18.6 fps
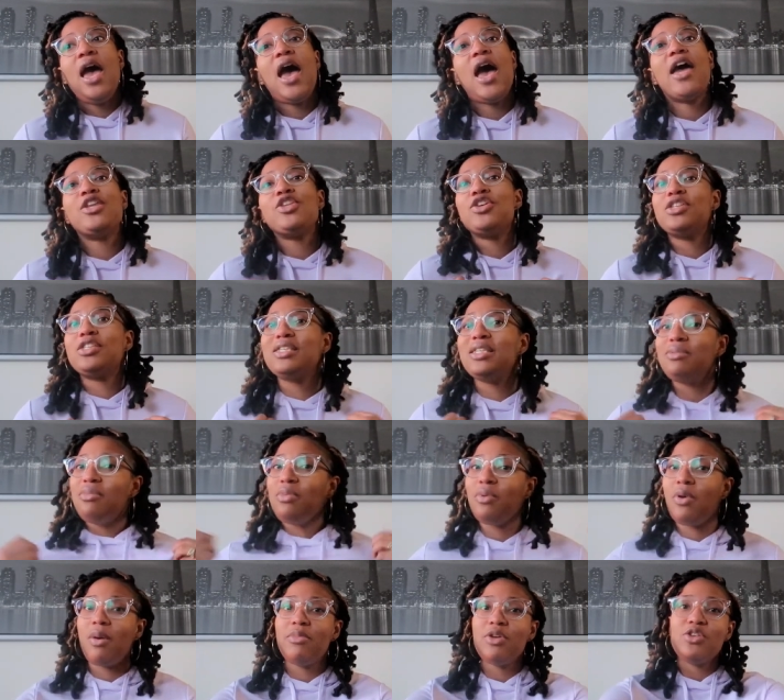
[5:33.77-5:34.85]
and you're seeing
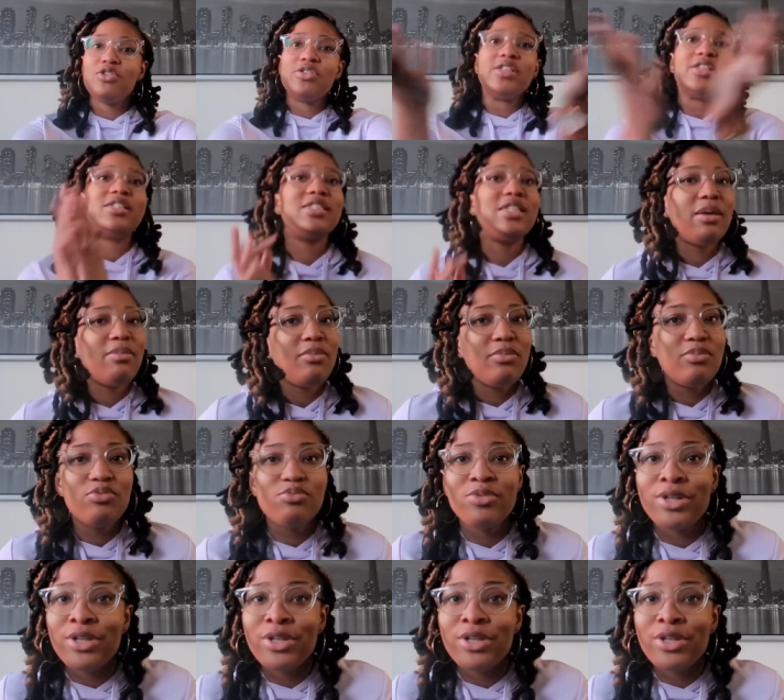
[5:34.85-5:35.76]
me probably using the same